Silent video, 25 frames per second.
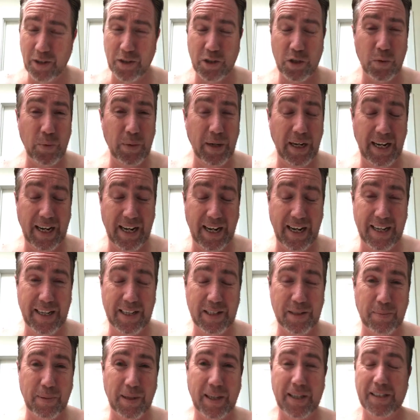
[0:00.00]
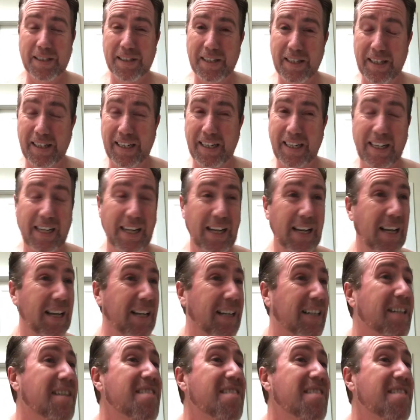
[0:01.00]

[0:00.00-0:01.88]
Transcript: squinty-eyed, it's because the